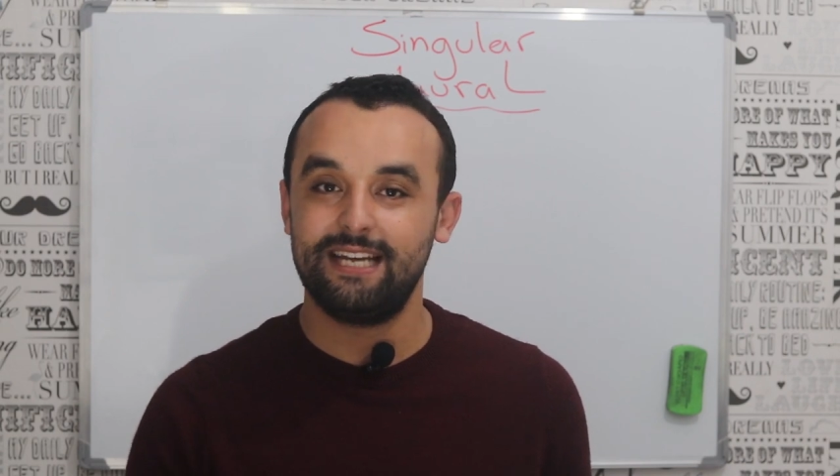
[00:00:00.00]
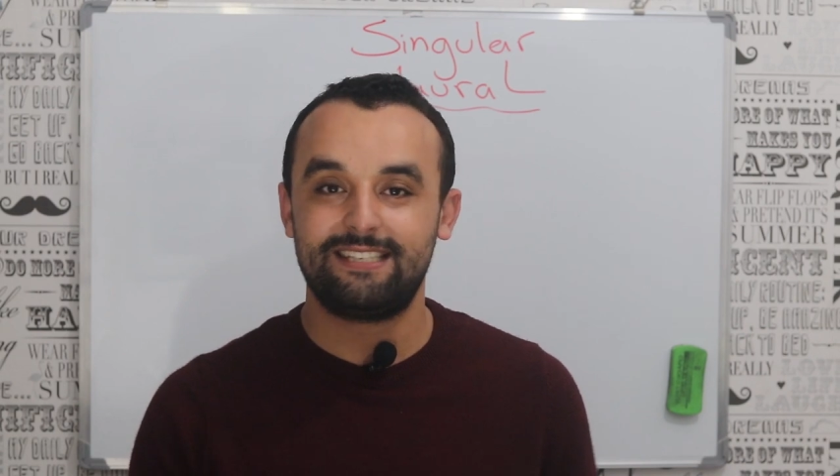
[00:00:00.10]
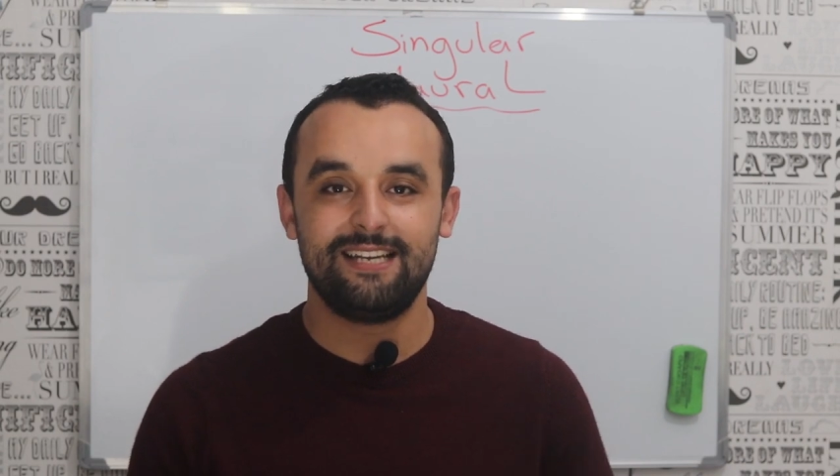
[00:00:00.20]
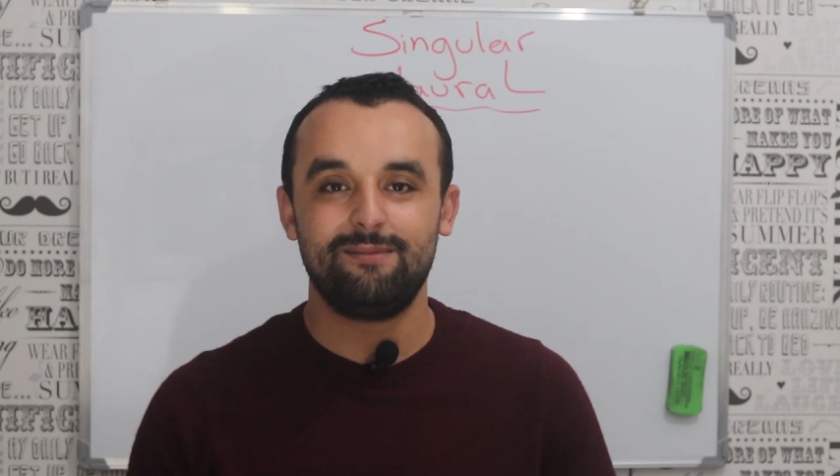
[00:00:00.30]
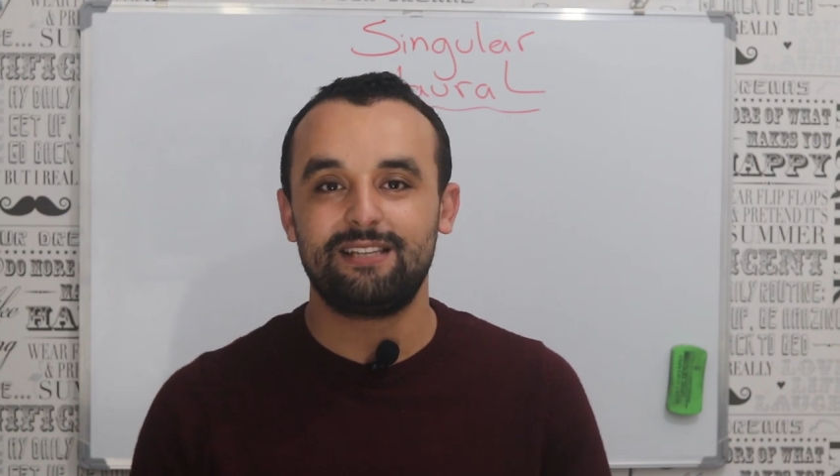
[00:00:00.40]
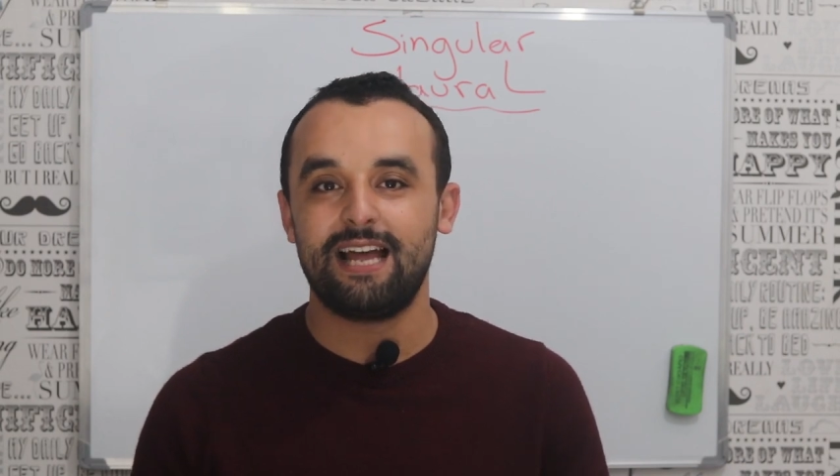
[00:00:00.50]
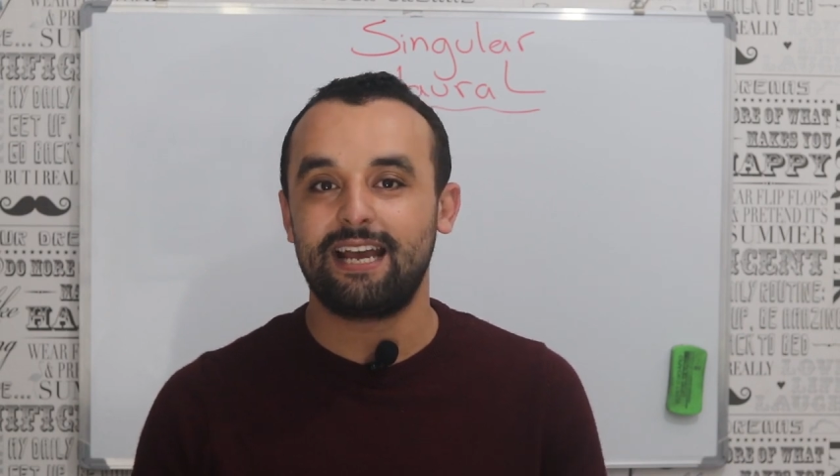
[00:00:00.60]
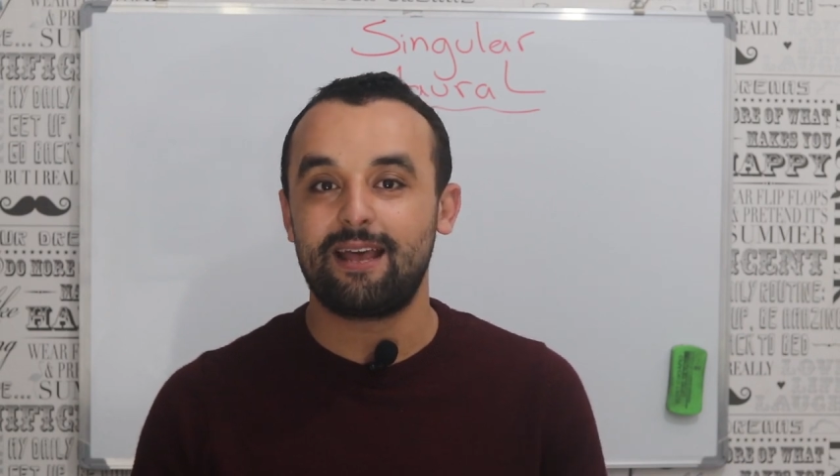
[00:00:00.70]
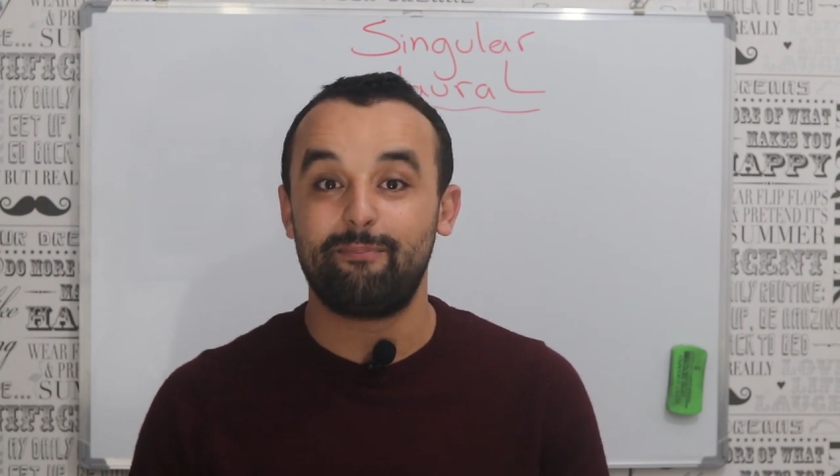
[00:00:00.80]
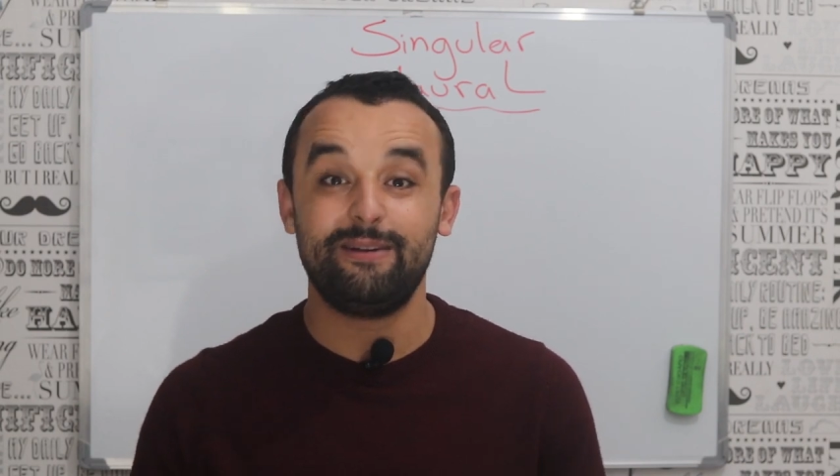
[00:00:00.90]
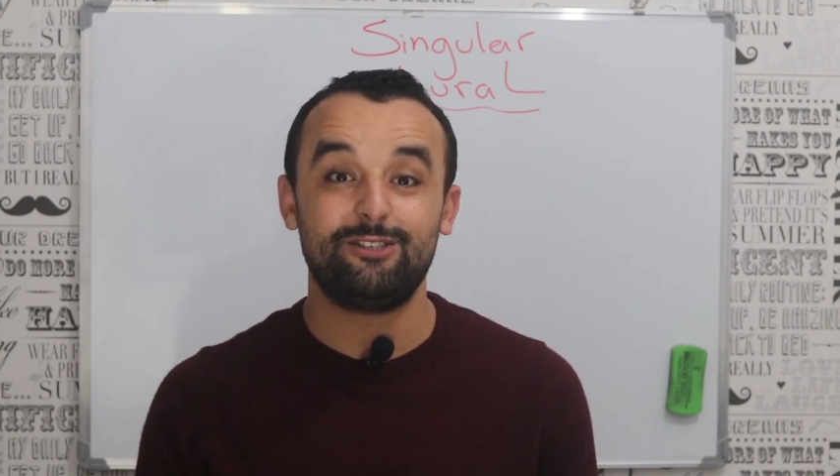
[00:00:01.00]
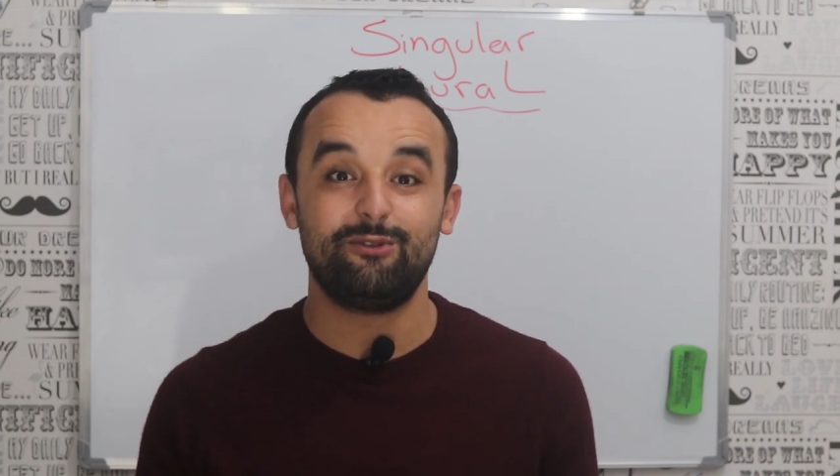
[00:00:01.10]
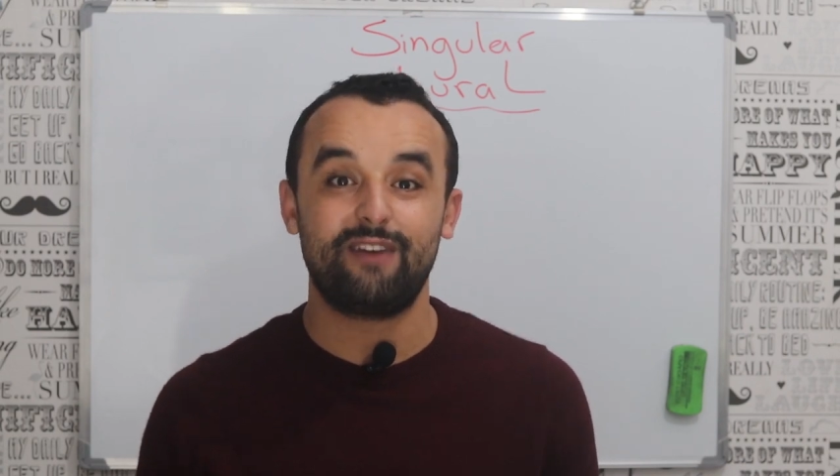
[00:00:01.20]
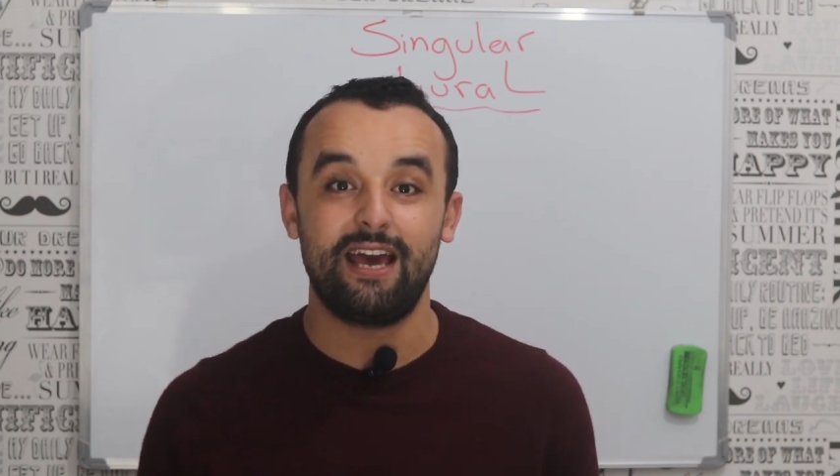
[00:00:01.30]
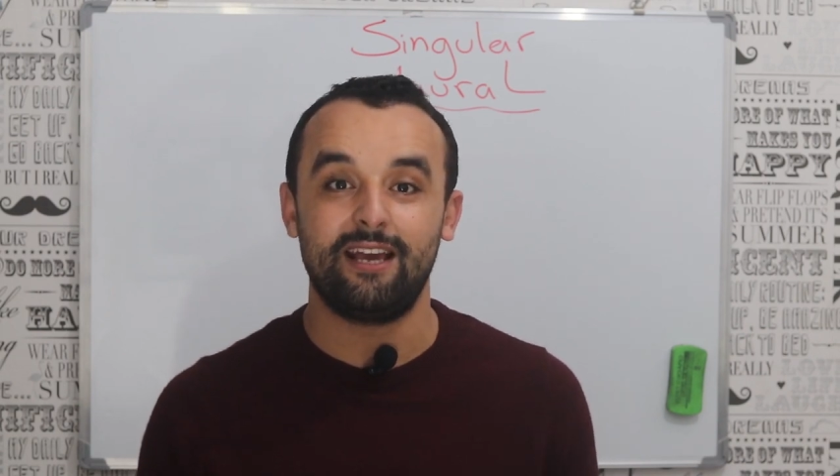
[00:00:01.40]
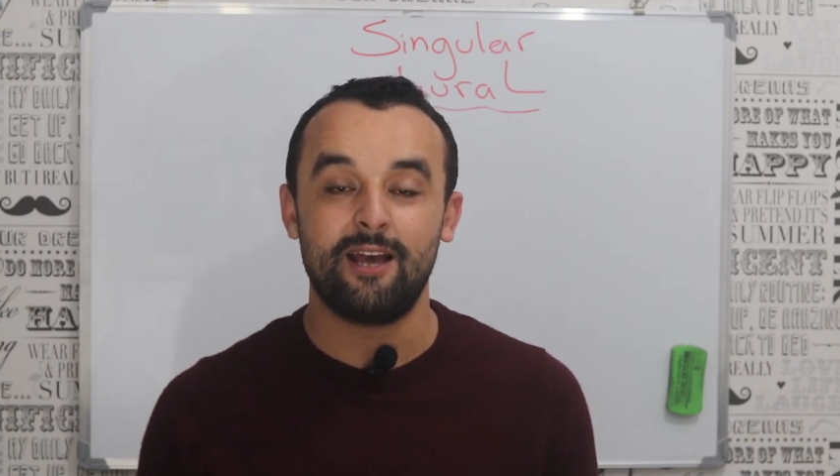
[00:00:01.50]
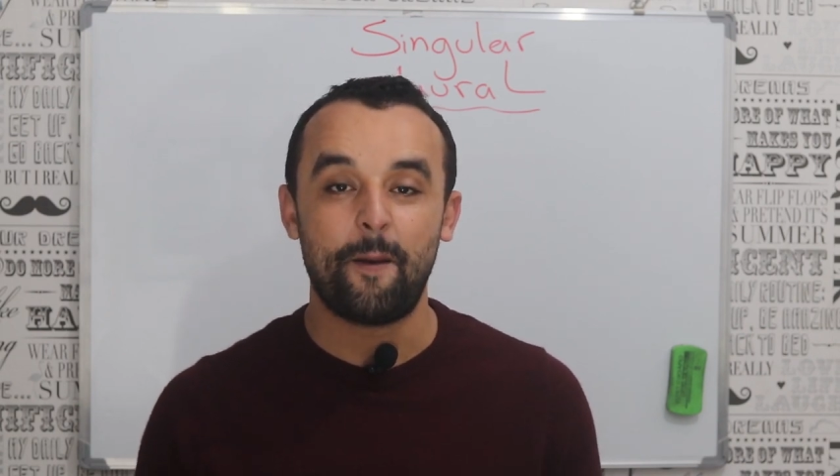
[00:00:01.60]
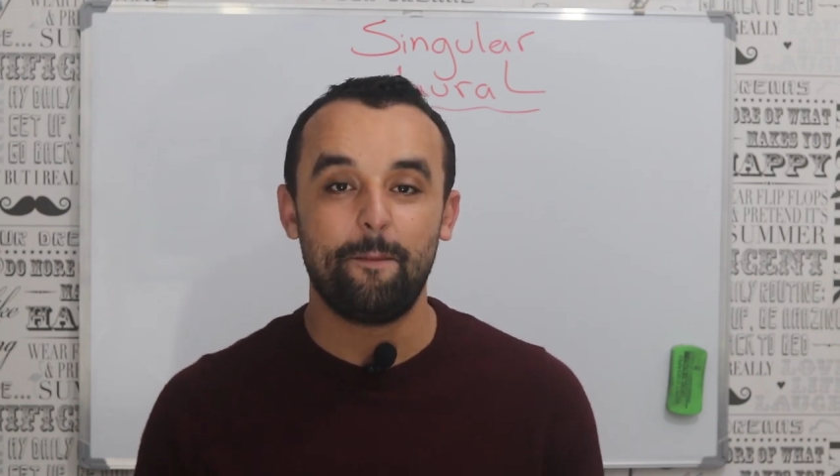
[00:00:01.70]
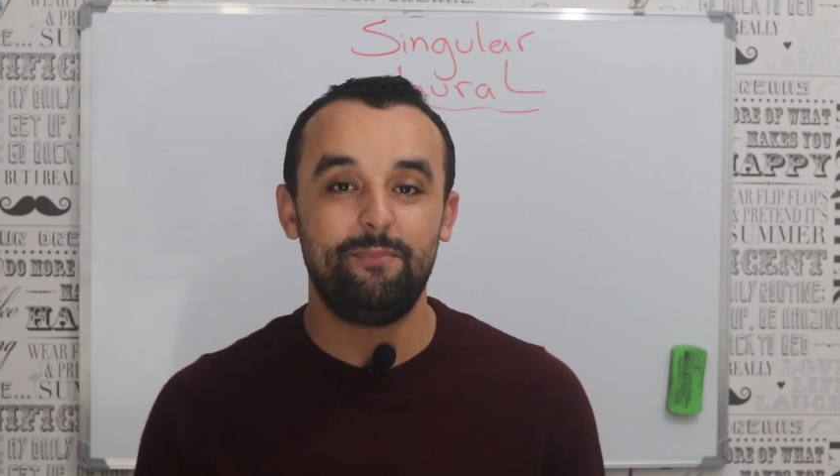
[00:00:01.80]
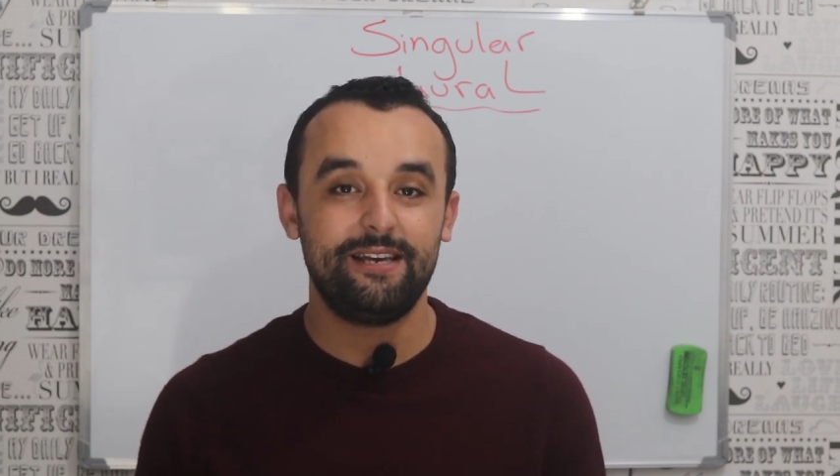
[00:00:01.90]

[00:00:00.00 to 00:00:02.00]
It seems like a piece of cake